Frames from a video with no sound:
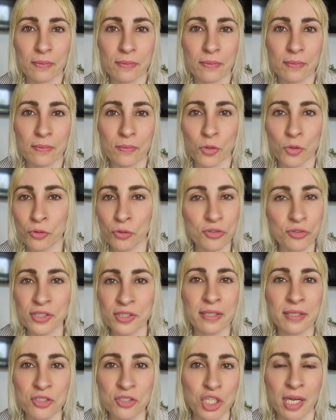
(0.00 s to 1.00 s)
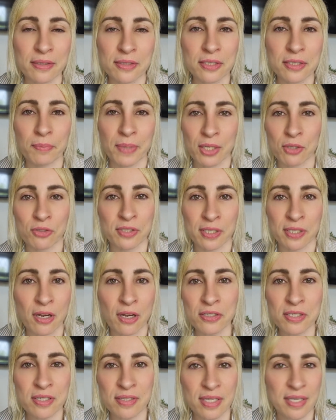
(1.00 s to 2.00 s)
You don't stand a chance because the
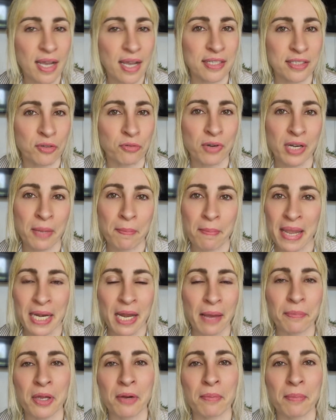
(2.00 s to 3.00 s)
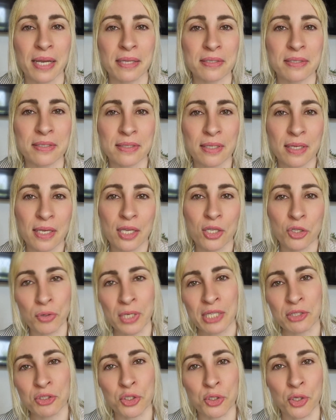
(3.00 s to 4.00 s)
narcissist has already made up their minds. You
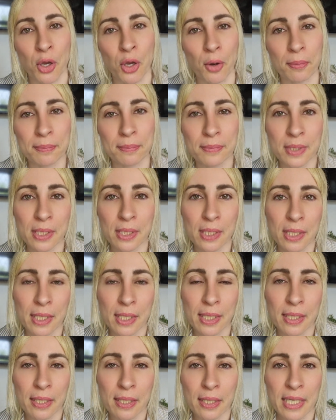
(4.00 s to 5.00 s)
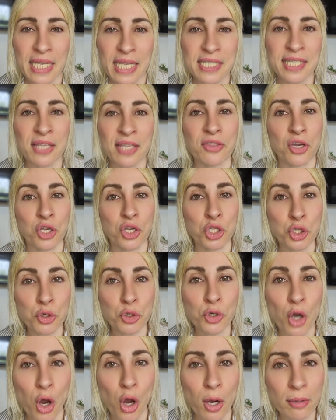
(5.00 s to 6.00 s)
need to go. It's either you
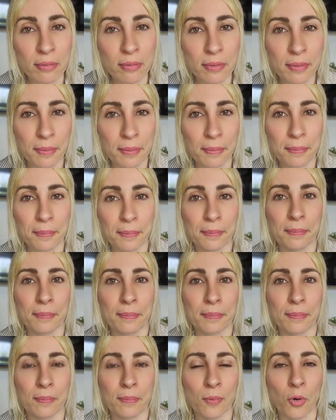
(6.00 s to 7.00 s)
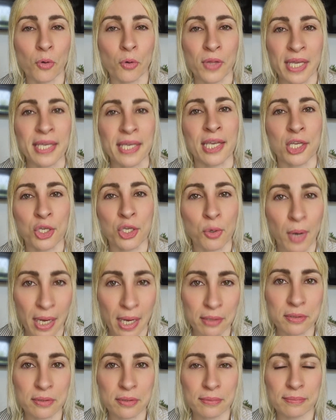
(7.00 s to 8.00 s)
go or they kick you
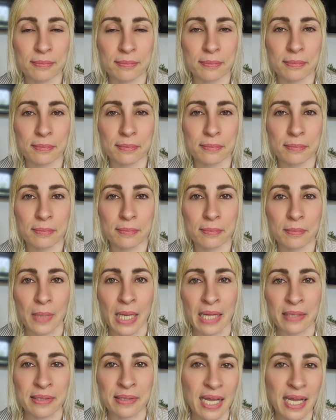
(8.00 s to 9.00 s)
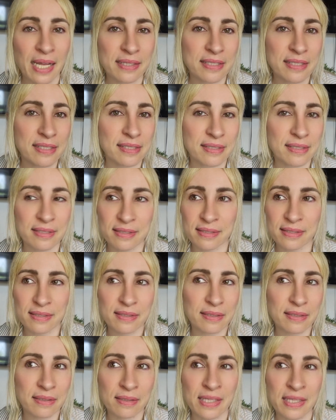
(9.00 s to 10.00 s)
out. And that's
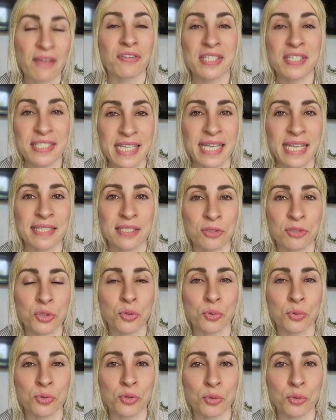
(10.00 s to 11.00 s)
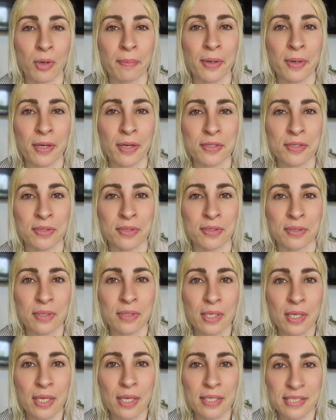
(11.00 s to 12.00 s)
devastating to a person.
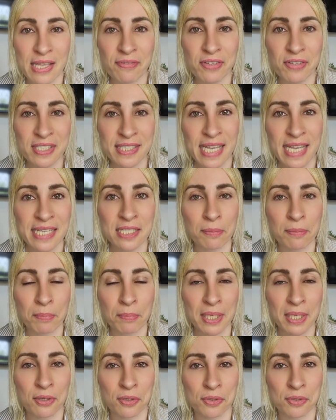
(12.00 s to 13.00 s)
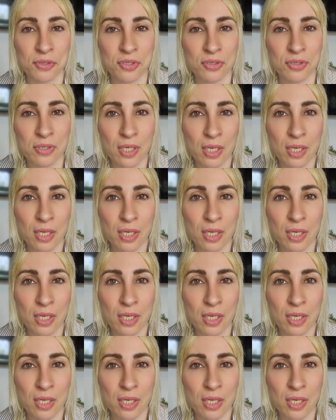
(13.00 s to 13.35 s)
It's devastating because